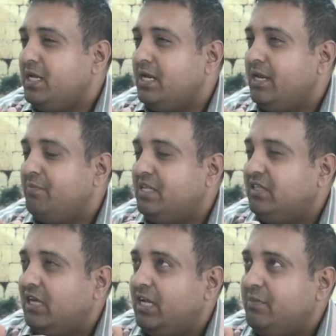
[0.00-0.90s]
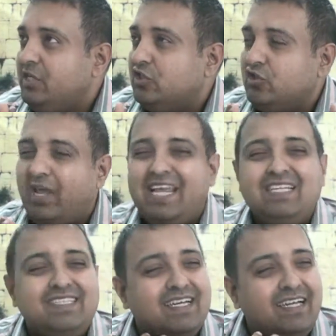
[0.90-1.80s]
mean? It basically means to
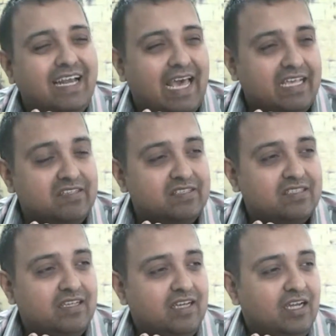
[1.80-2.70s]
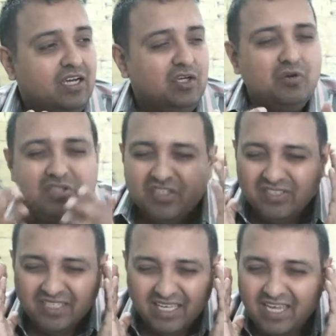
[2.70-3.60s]
internalize. Don't
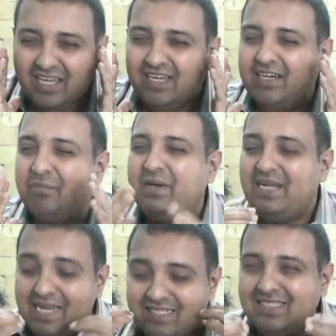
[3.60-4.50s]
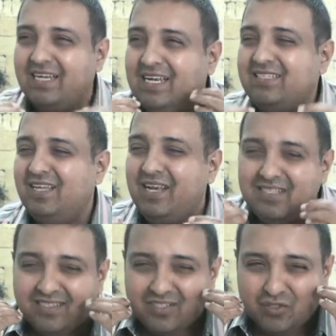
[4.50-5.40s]
just hear, but listen
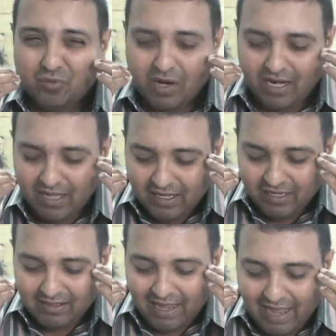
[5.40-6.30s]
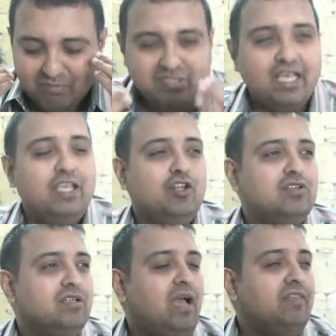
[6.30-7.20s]
to what I'm saying.
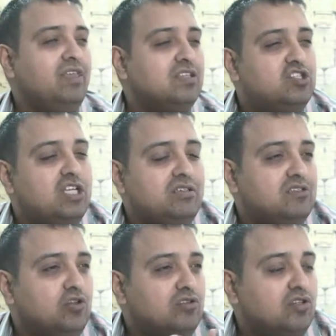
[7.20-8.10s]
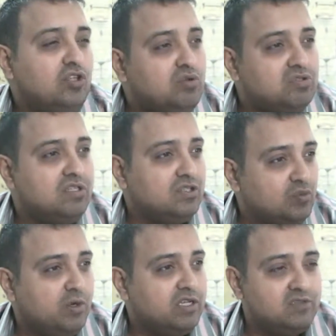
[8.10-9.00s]
You know, I think Jesus also used
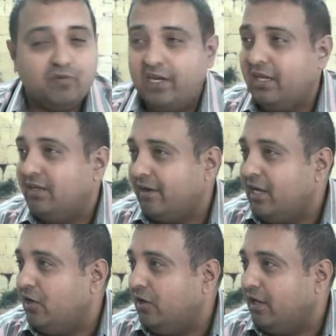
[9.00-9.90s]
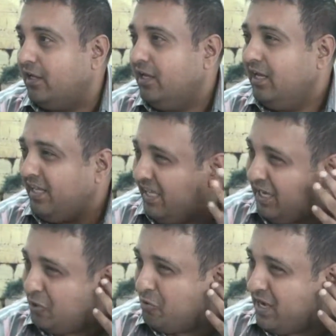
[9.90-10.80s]
these words very regularly.
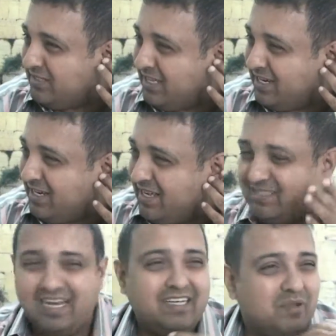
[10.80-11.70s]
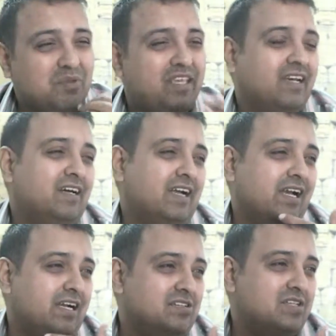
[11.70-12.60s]
He who has ears, let him hear
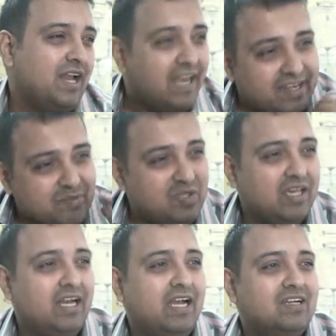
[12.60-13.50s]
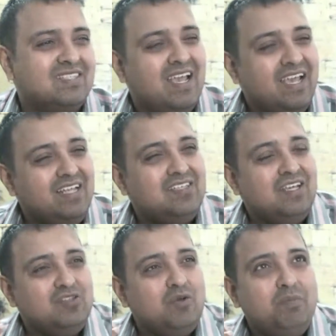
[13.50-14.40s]
and understand. Let him hear and understand. It's
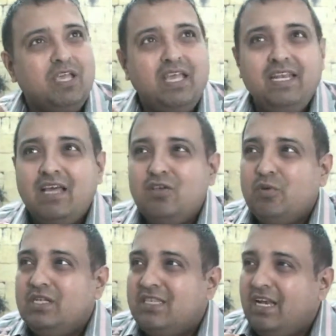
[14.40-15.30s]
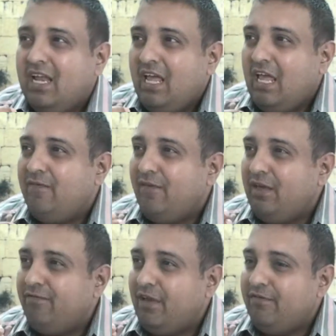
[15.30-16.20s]
so. In other words, that
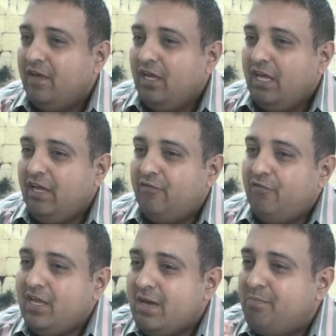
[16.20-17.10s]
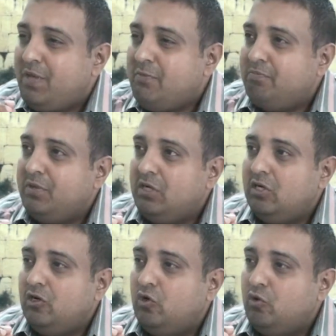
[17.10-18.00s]
if we are
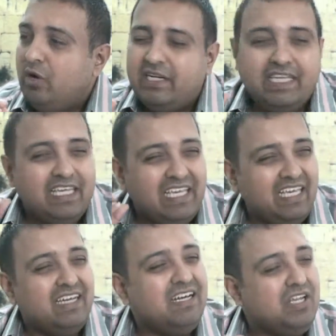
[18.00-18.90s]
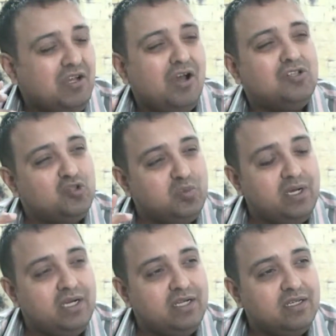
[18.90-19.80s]
people who are hearing God's
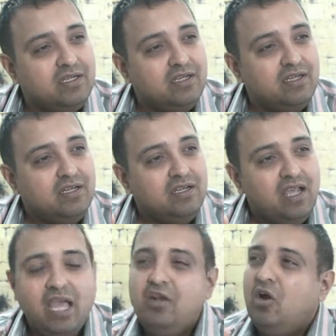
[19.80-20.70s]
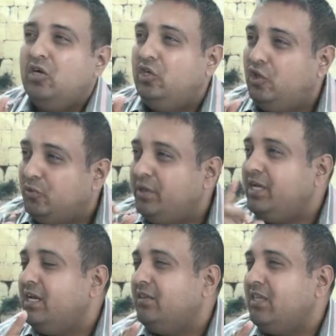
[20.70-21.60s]
word and not
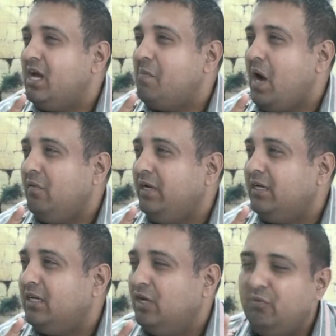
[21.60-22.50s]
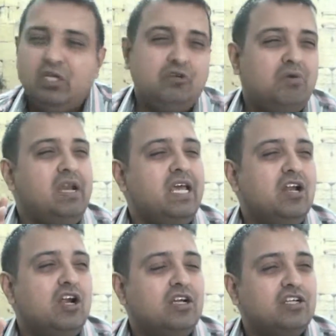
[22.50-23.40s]
doing anything about it, we truly are
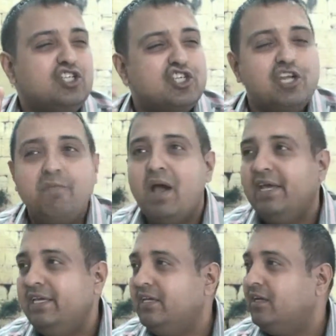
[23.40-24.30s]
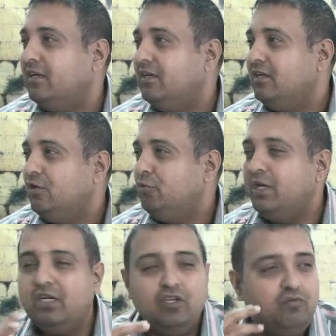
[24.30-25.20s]
not shemaing.
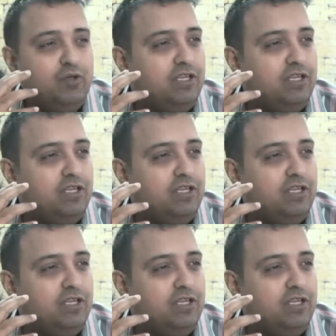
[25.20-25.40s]
We are